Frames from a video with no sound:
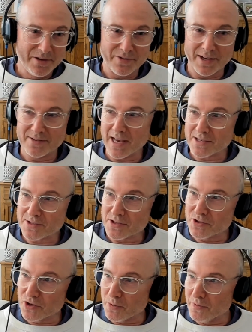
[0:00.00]

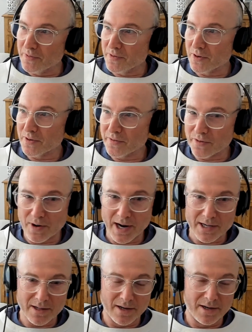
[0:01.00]
fantastic job for
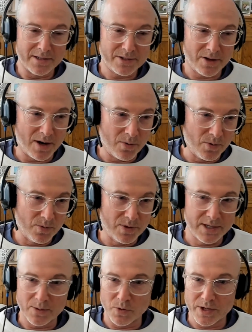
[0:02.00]
our clients. All right,
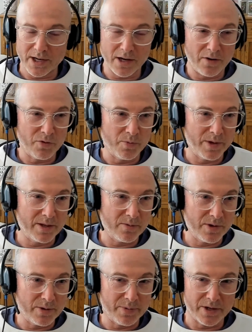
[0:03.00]
well, we'll kick off with
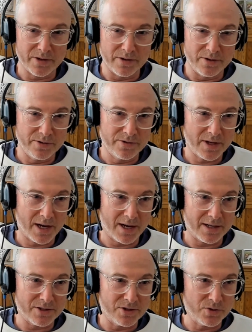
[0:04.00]
a bit of news
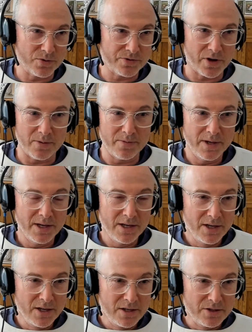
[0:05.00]
as usual, Tom.
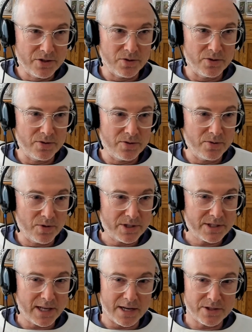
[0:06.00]
Do you want
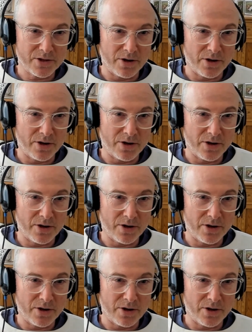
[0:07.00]
to start us